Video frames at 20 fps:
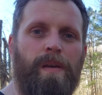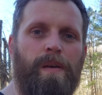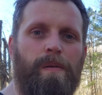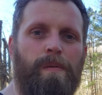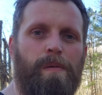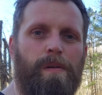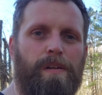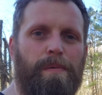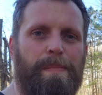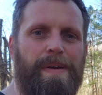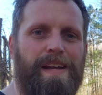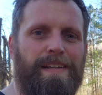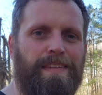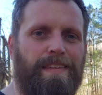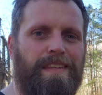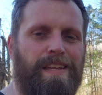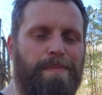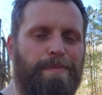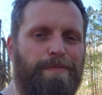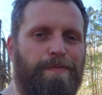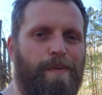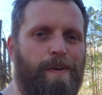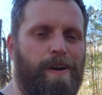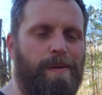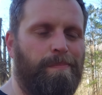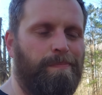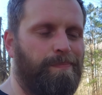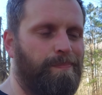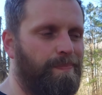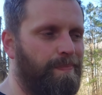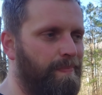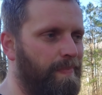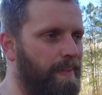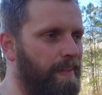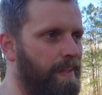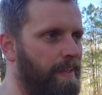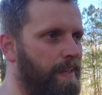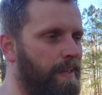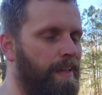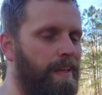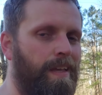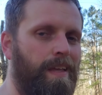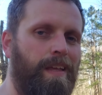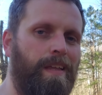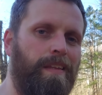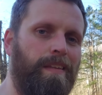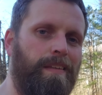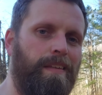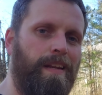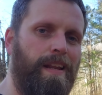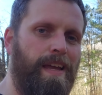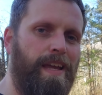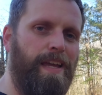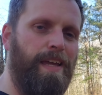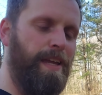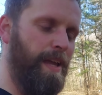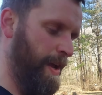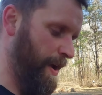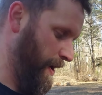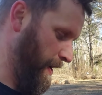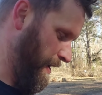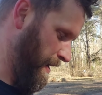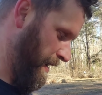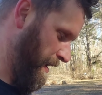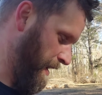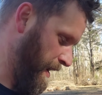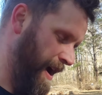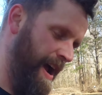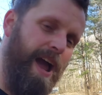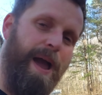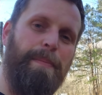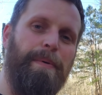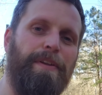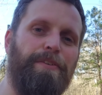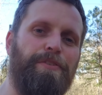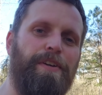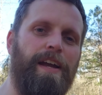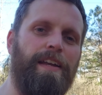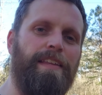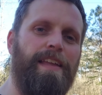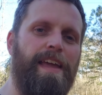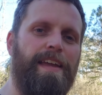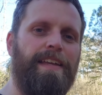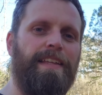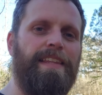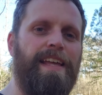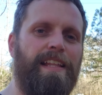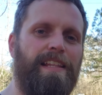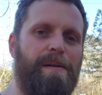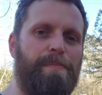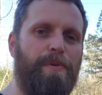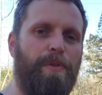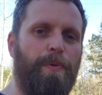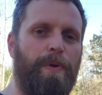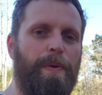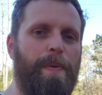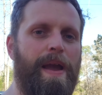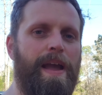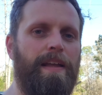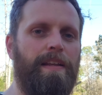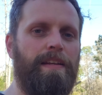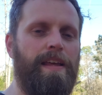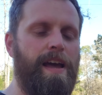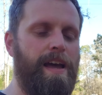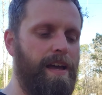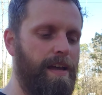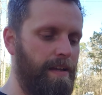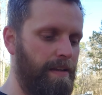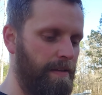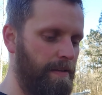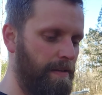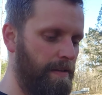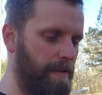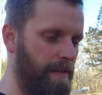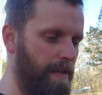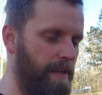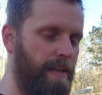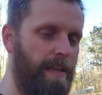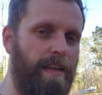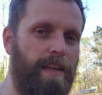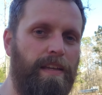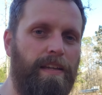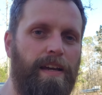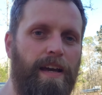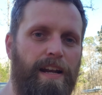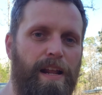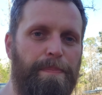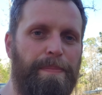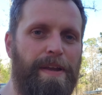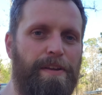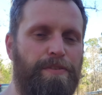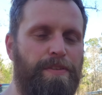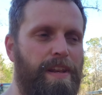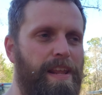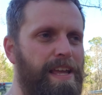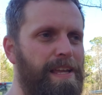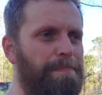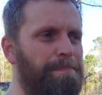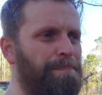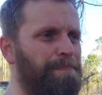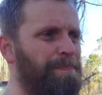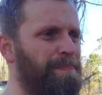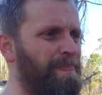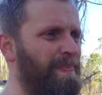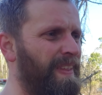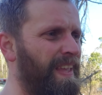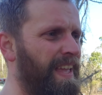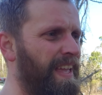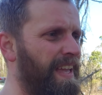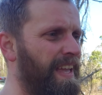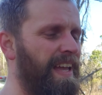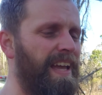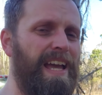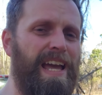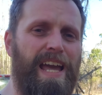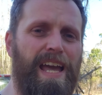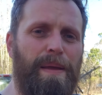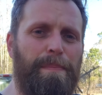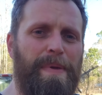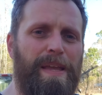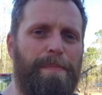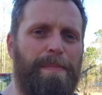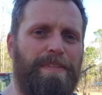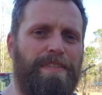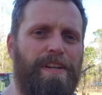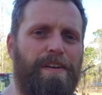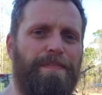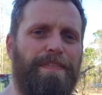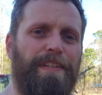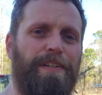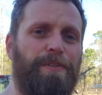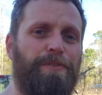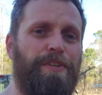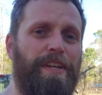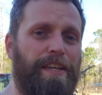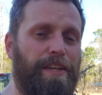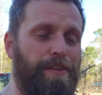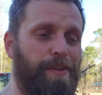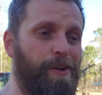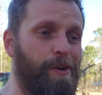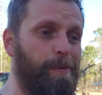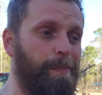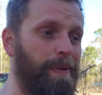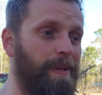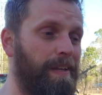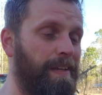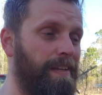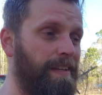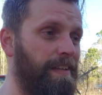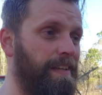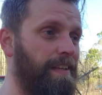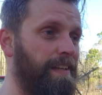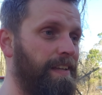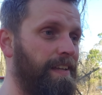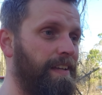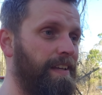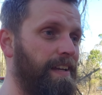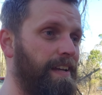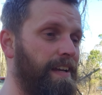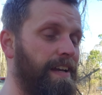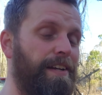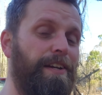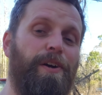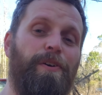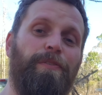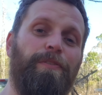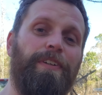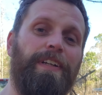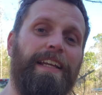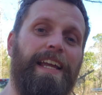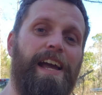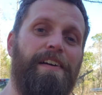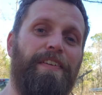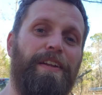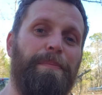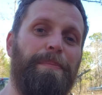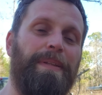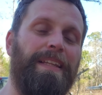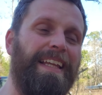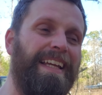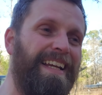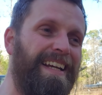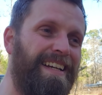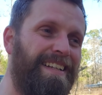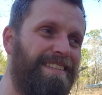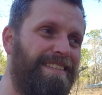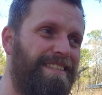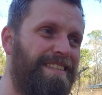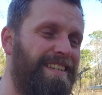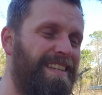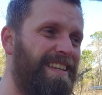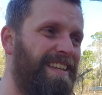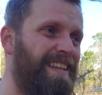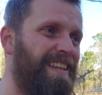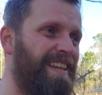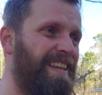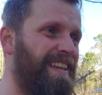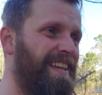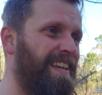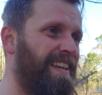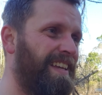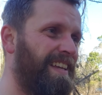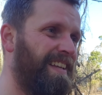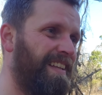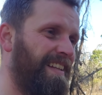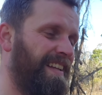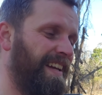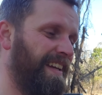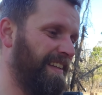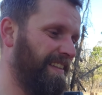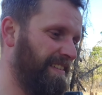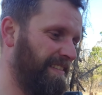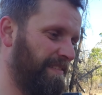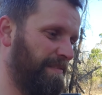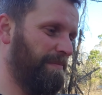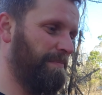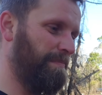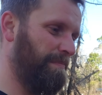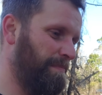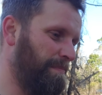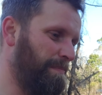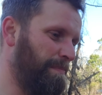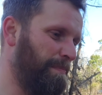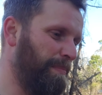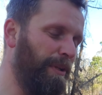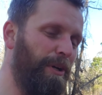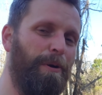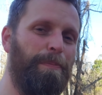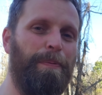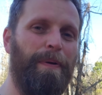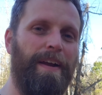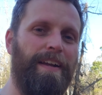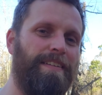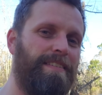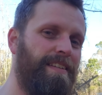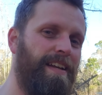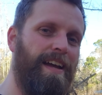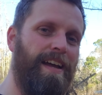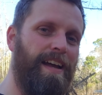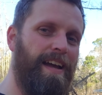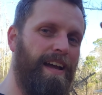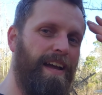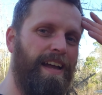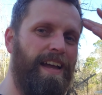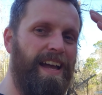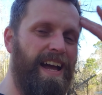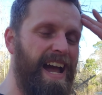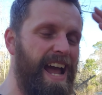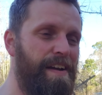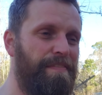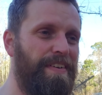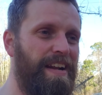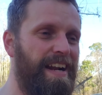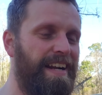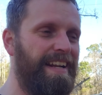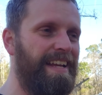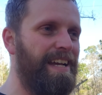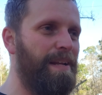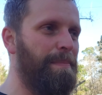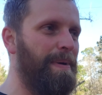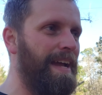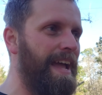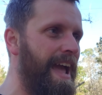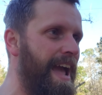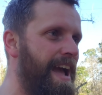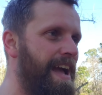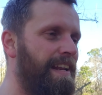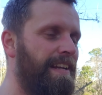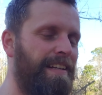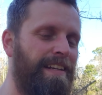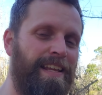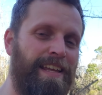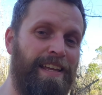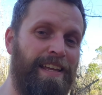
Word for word: Welcome back to Tibbs Farm. Today, I'm gonna try taking that lumber that we went and uh, cut up yesterday and make myself a little chicken coop. I uh, don't really have any plans, like blueprints. Uh, I have an idea in my head.